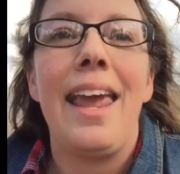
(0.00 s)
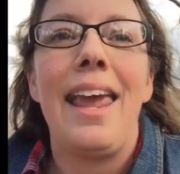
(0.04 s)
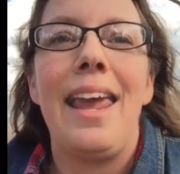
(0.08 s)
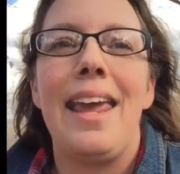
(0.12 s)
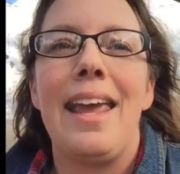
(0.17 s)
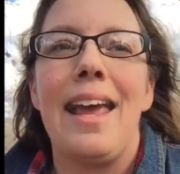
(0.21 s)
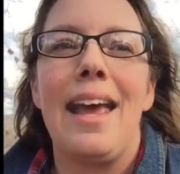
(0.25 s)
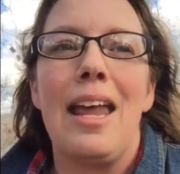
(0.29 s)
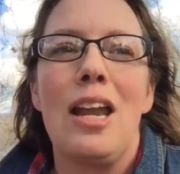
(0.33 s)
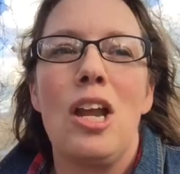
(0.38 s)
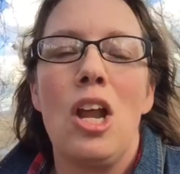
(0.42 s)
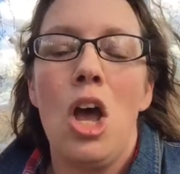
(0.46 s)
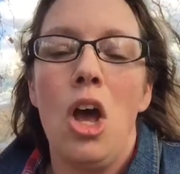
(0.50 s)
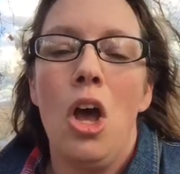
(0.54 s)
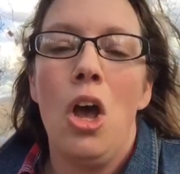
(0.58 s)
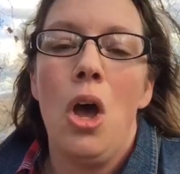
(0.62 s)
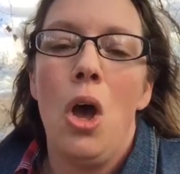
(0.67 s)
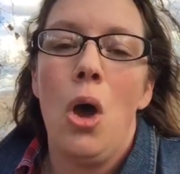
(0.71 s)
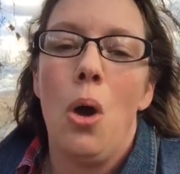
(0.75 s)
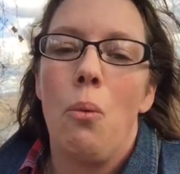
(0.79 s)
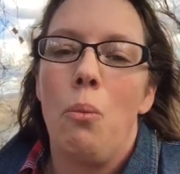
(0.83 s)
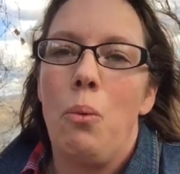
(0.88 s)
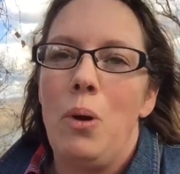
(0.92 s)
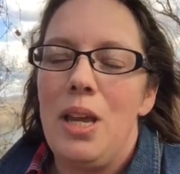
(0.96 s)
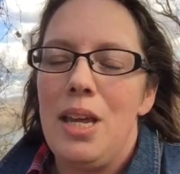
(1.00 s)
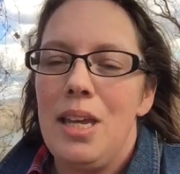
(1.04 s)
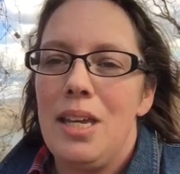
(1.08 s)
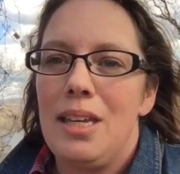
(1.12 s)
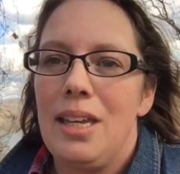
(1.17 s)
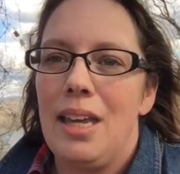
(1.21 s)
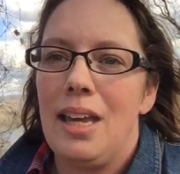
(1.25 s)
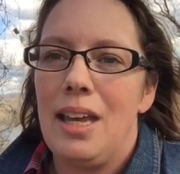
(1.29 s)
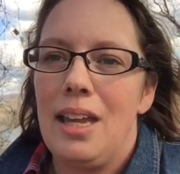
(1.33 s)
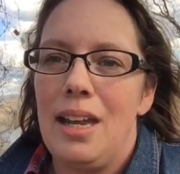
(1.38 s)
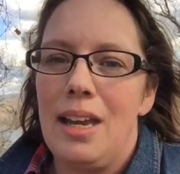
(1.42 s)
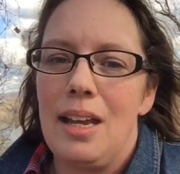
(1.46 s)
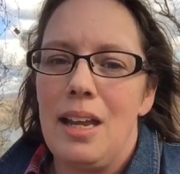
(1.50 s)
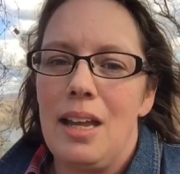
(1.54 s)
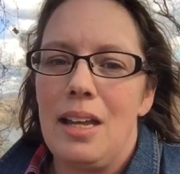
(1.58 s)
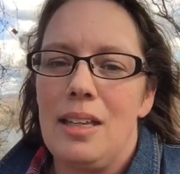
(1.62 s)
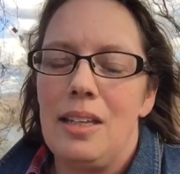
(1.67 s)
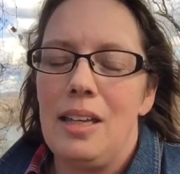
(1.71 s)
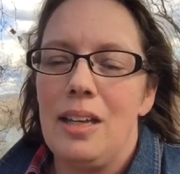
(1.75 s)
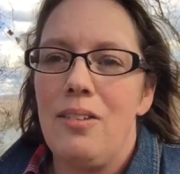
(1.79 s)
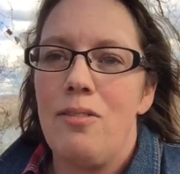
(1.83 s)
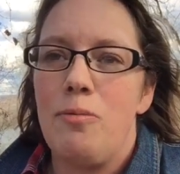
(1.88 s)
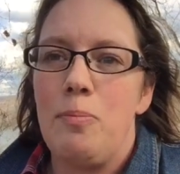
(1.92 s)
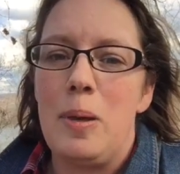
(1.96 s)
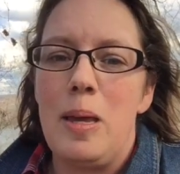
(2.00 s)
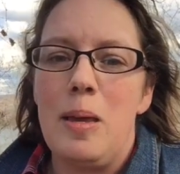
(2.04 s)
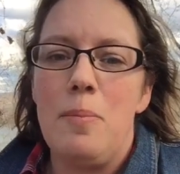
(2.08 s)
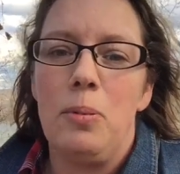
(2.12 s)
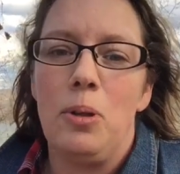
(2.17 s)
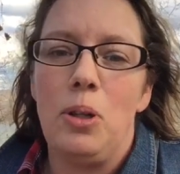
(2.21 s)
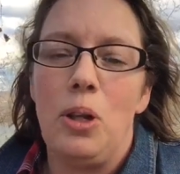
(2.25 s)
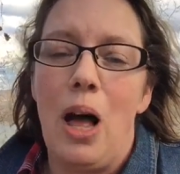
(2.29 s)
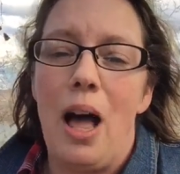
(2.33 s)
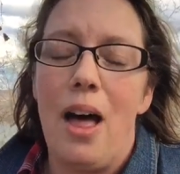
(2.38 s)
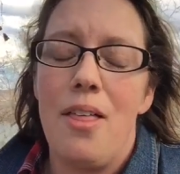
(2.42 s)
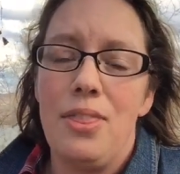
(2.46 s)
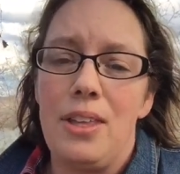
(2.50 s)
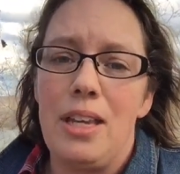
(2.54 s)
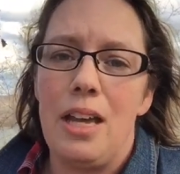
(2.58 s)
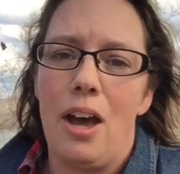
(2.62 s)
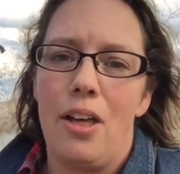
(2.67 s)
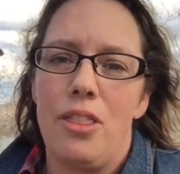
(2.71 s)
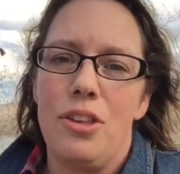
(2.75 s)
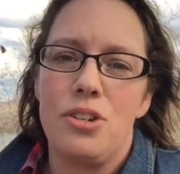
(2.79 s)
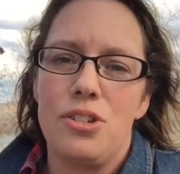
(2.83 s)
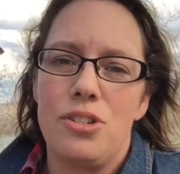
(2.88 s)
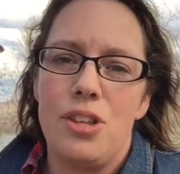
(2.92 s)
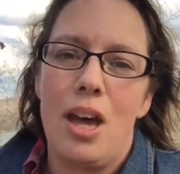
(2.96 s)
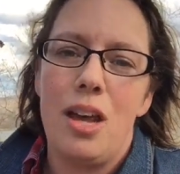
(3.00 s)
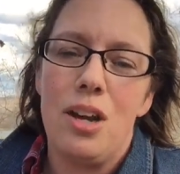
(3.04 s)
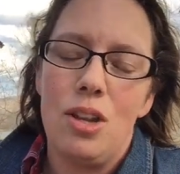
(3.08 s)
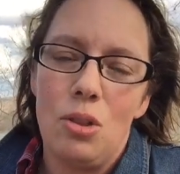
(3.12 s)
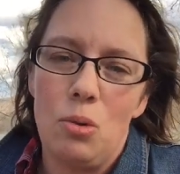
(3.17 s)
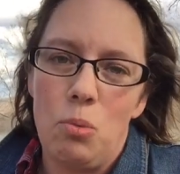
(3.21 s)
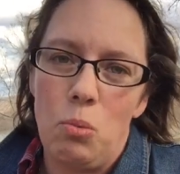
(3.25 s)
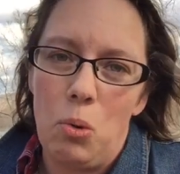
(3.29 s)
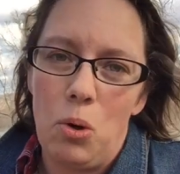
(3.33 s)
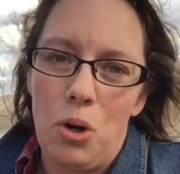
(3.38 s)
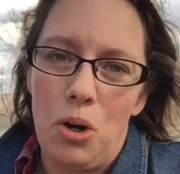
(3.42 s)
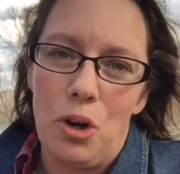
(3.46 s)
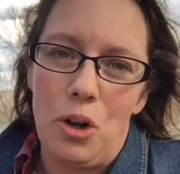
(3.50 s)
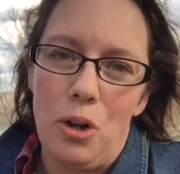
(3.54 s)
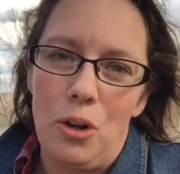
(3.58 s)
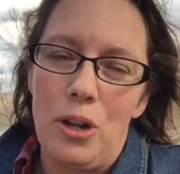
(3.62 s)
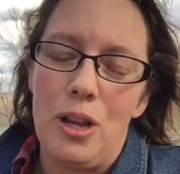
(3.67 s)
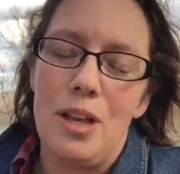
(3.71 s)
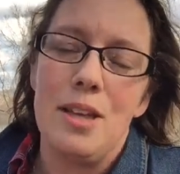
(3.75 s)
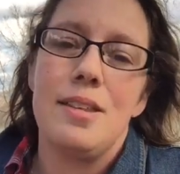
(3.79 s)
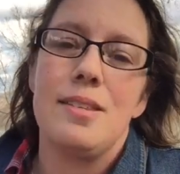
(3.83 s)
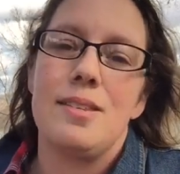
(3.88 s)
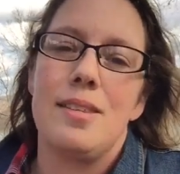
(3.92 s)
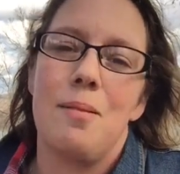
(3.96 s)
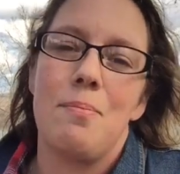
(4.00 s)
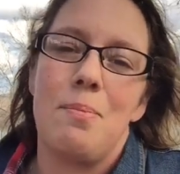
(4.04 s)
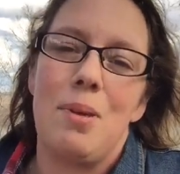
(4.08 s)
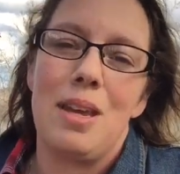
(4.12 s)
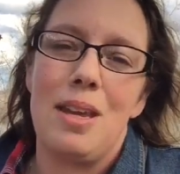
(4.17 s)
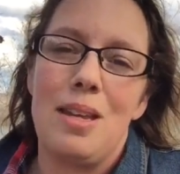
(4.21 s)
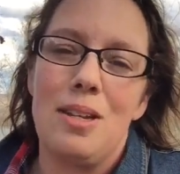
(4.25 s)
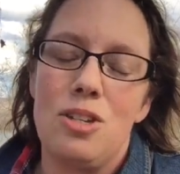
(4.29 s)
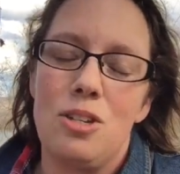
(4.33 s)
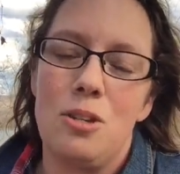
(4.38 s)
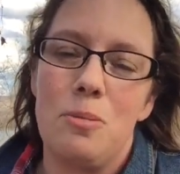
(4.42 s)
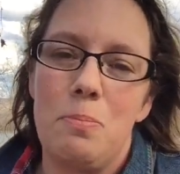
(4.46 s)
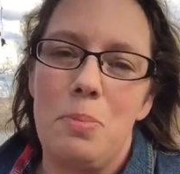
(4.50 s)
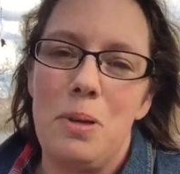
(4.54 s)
And we can give people on the other side of the world something to